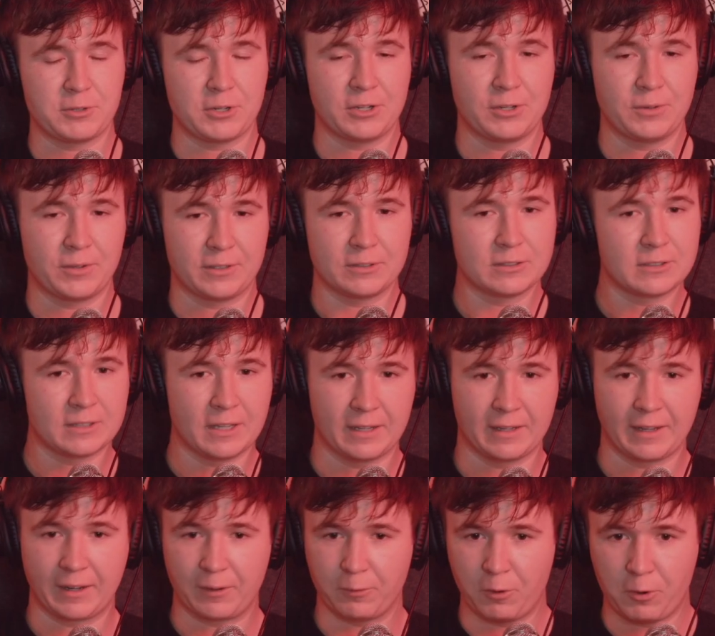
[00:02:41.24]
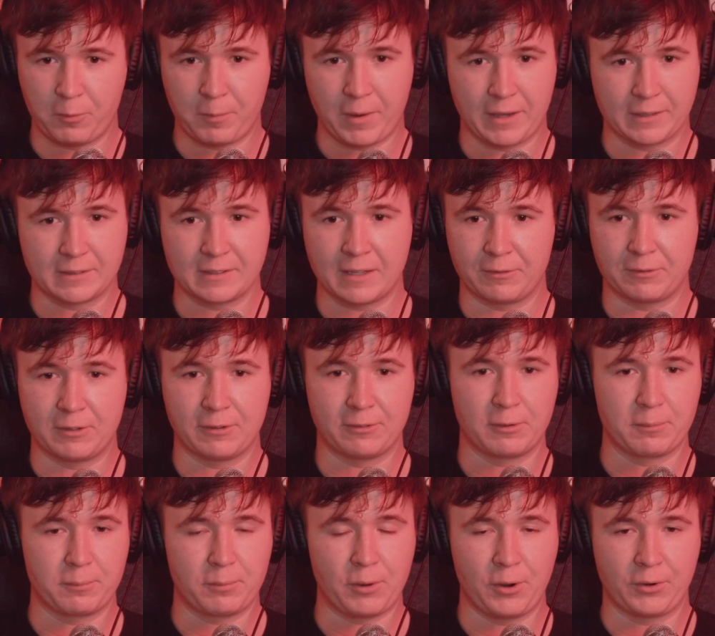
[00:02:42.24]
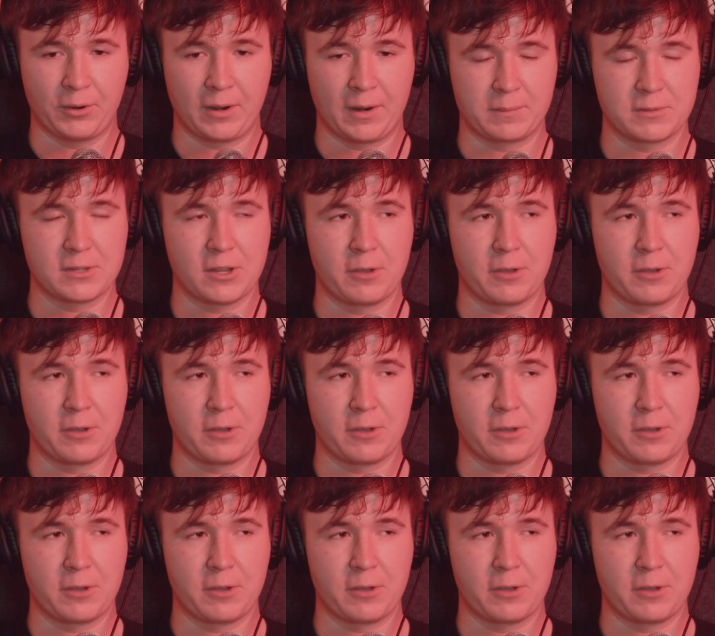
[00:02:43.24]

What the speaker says: sure you understand. Like robots have different programs,